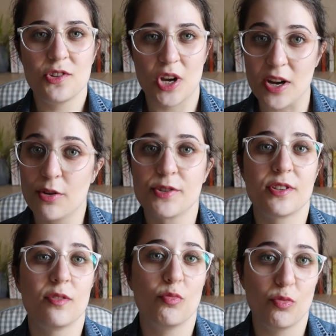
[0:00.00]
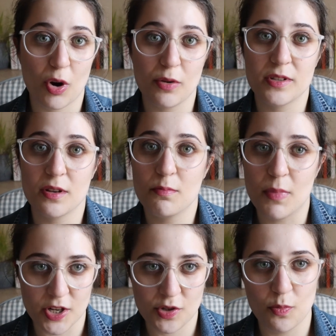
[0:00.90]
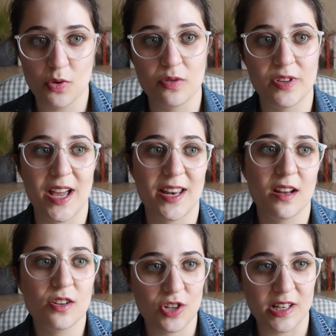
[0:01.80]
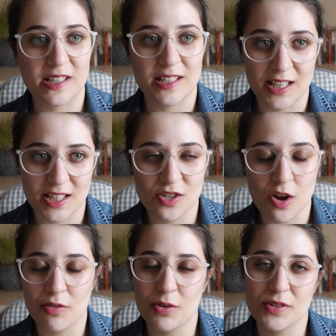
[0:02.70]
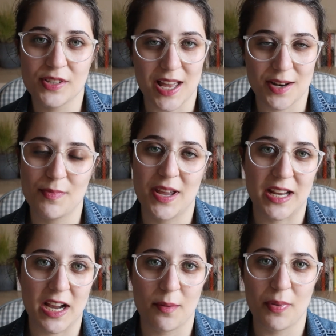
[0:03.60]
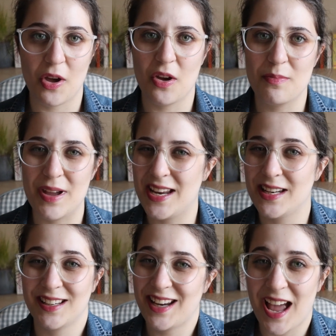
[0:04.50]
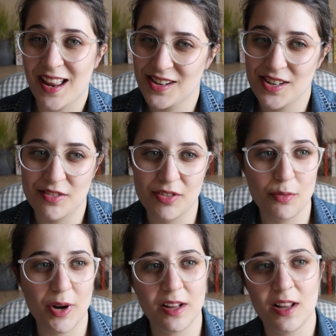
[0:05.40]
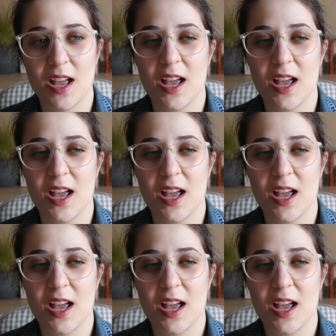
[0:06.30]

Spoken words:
Jane Austen wrote much more than just the six novels that make up her main canon, if you will.